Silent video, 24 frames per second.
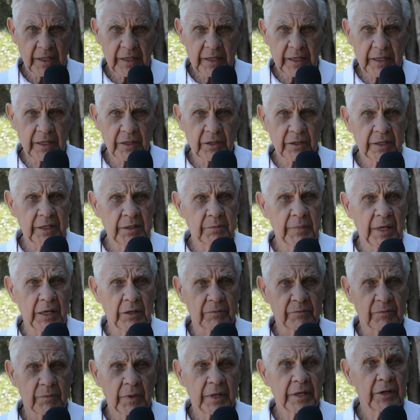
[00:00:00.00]
Here in
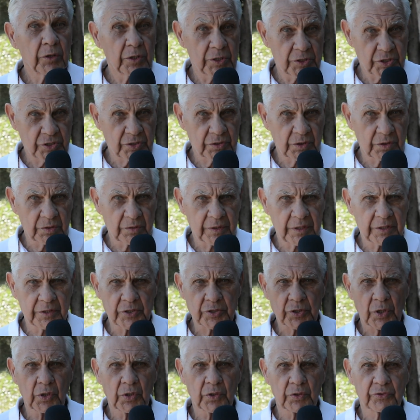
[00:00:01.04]
Mount Herzl,
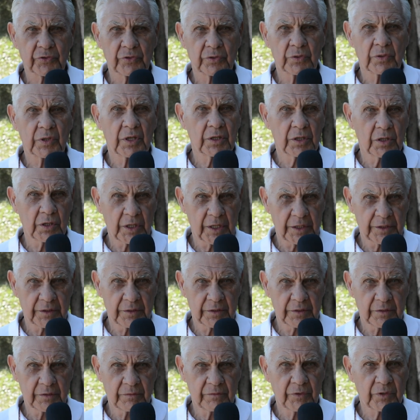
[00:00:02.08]
there's also a
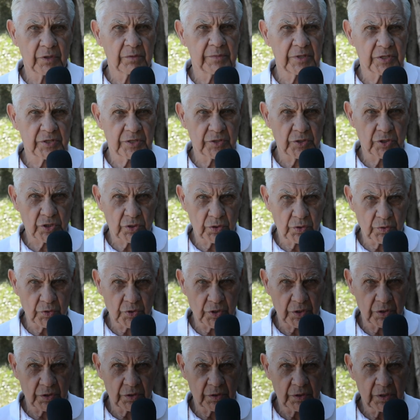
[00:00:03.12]
garden for the missing
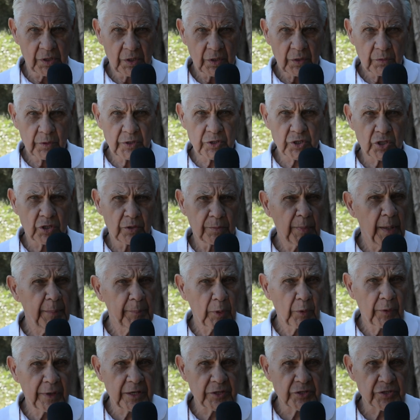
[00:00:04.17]
soldier, which
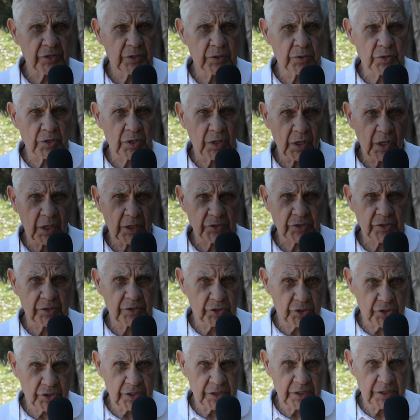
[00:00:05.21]
commemorates those lost at
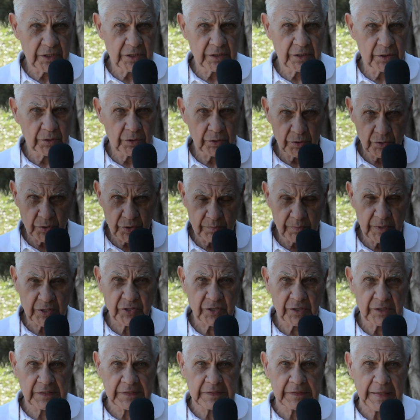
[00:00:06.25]
sea and those
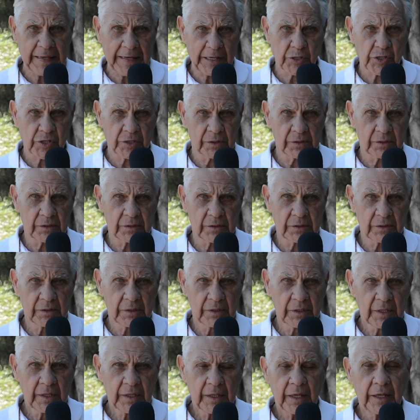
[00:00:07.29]
missing in action.
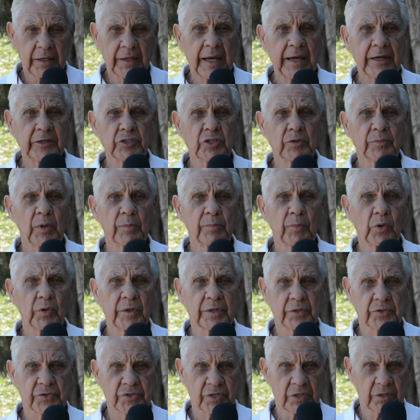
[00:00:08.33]
An annual
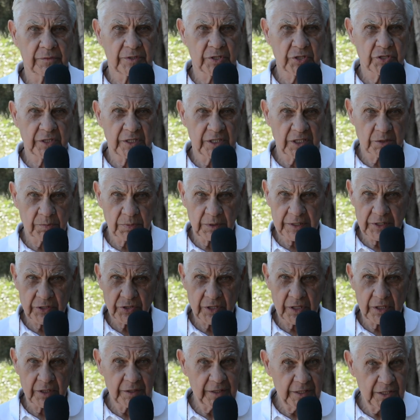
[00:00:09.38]
memorial service takes place
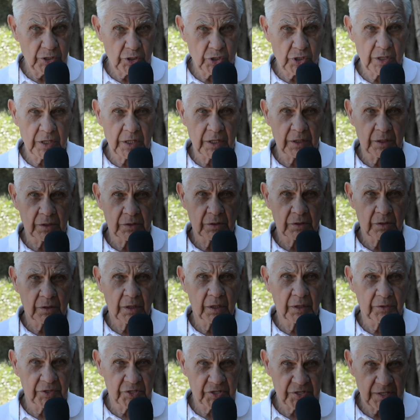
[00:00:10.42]
here each year
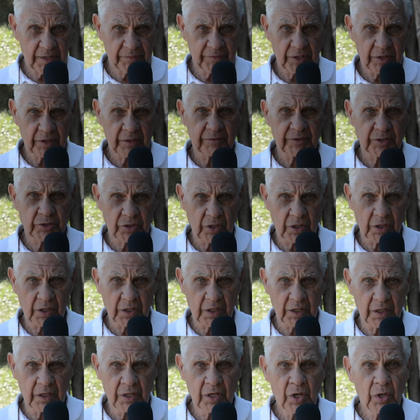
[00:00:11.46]
on the 7th of
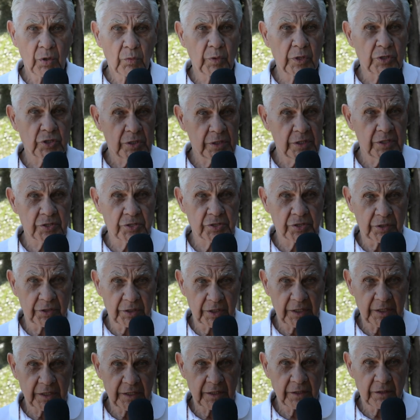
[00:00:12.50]
Adar, which is the
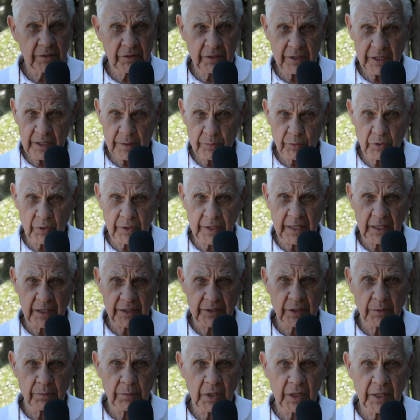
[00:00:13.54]
day the Hebrew
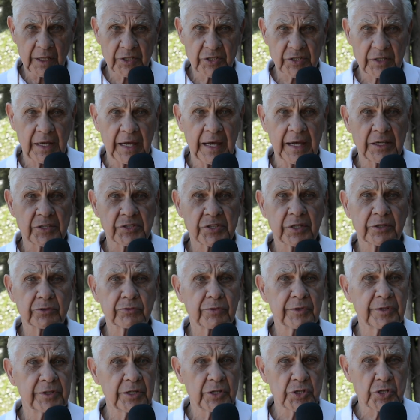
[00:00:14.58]
calendar marks as the
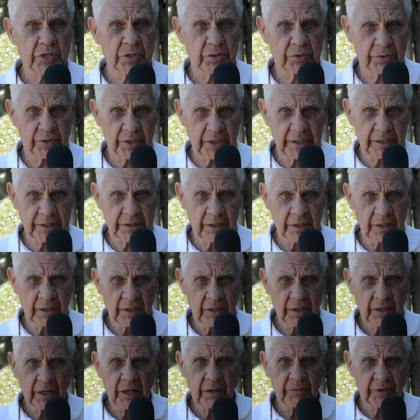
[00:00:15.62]
traditional date
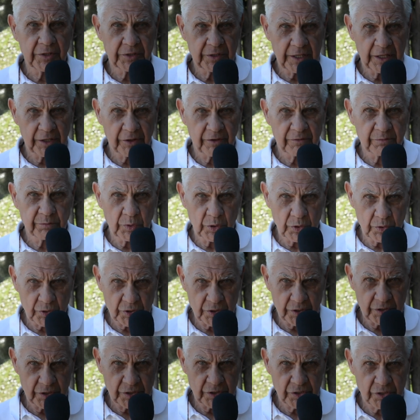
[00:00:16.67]
of the death of
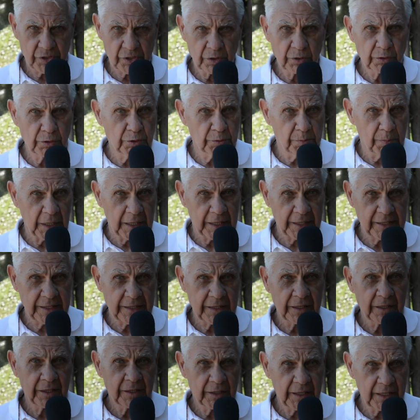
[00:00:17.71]
Moses, whose body
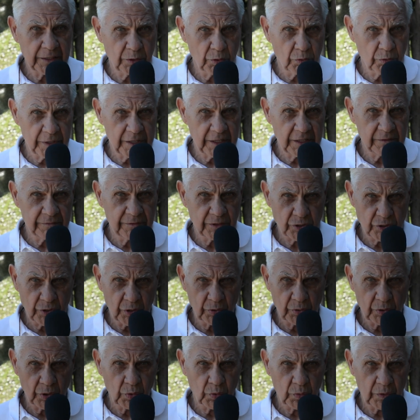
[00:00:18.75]
and grave is
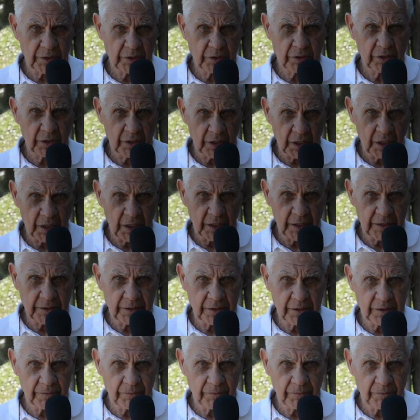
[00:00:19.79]
known only to God.